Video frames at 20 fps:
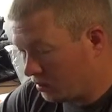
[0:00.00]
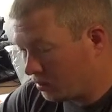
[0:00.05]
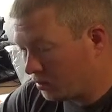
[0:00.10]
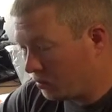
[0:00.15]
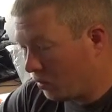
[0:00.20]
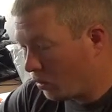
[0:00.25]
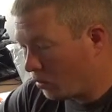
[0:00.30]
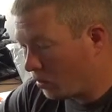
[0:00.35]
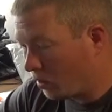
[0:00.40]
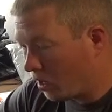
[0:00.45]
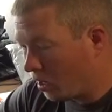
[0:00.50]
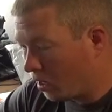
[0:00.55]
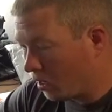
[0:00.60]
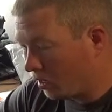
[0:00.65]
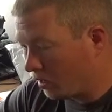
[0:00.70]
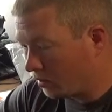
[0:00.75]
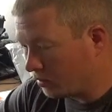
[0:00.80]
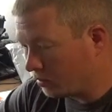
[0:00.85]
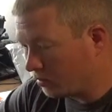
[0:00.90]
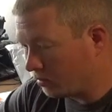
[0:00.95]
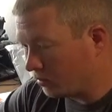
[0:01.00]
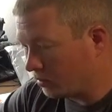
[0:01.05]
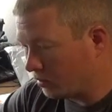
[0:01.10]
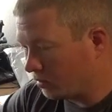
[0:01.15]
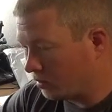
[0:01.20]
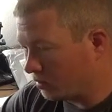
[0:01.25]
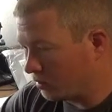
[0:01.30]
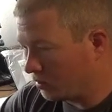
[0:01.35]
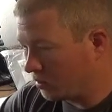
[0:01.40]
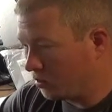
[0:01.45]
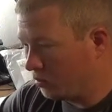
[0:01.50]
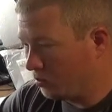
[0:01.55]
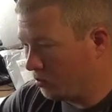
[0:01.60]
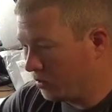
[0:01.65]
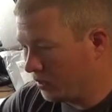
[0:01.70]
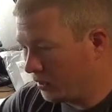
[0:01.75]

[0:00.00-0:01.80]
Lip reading: smoking hot estrus. This is going to